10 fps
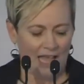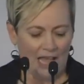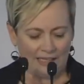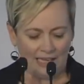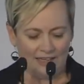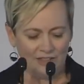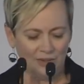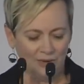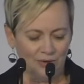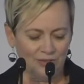I'd like
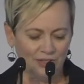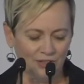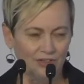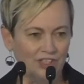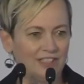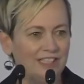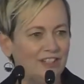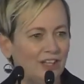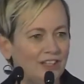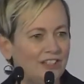to also just
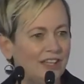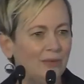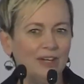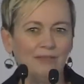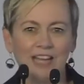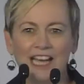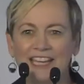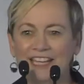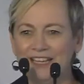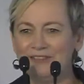acknowledge that we're
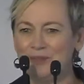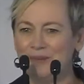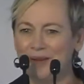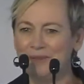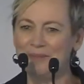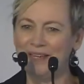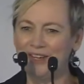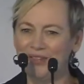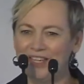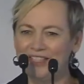lucky enough to be able to
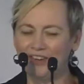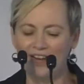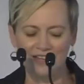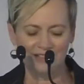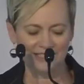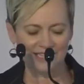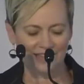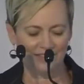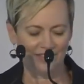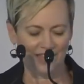meet on these grounds
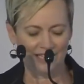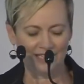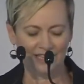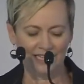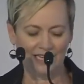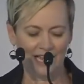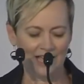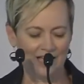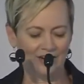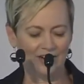and thank the,
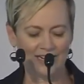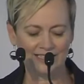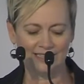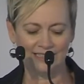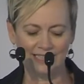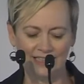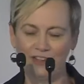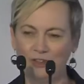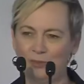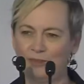uh, Her Excellency the
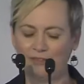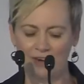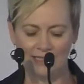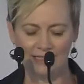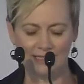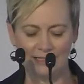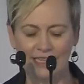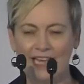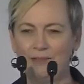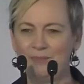Honourable
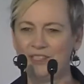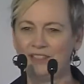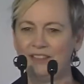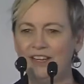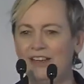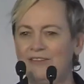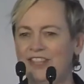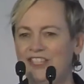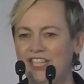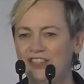Frances Adamson for
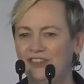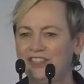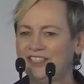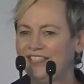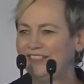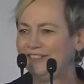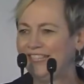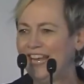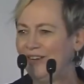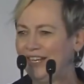the generosity of
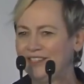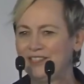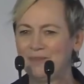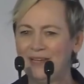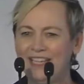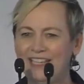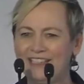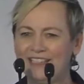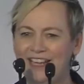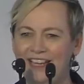allowing us to meet here
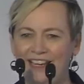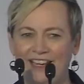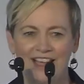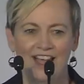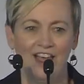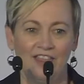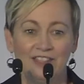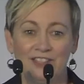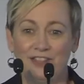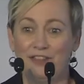today.
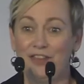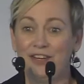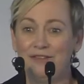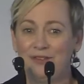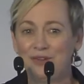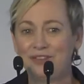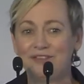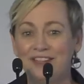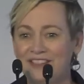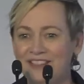This is the 34th
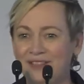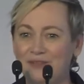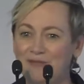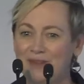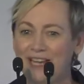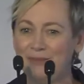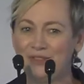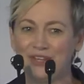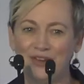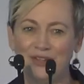event that we've been able
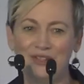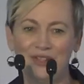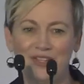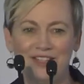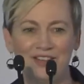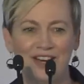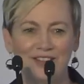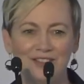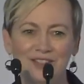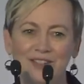to host on these
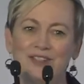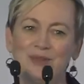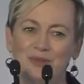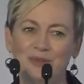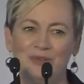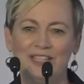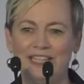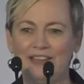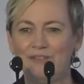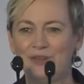grounds, so we're
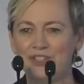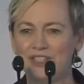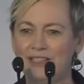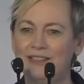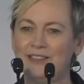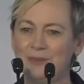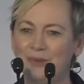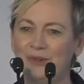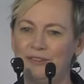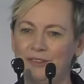really fortunate and
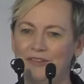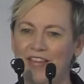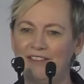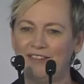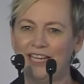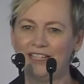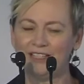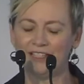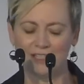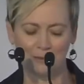supportive of that
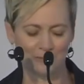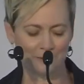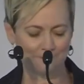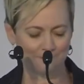relationship.